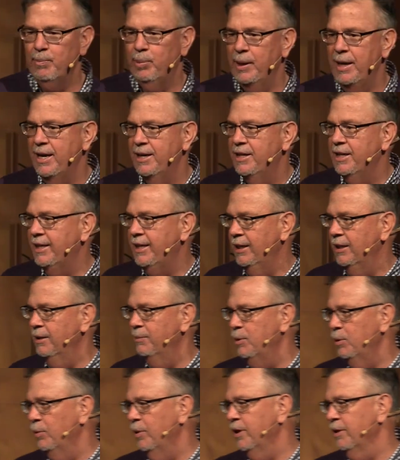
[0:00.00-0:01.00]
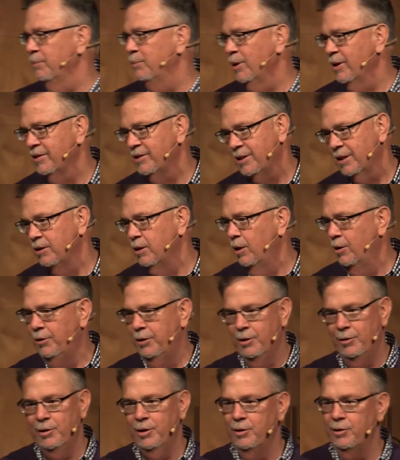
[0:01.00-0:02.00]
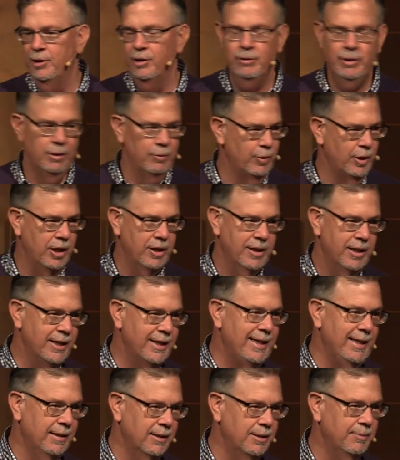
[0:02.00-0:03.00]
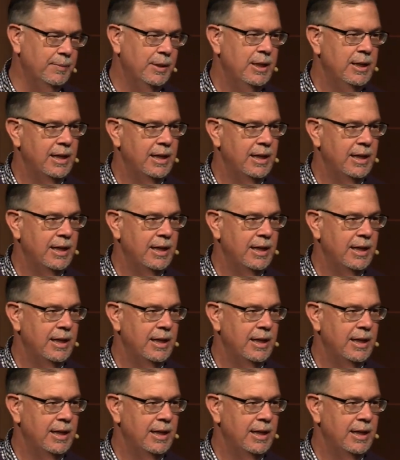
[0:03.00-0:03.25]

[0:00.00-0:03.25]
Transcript: plan to kill him, but one of the brothers said, no, we're not going to kill him.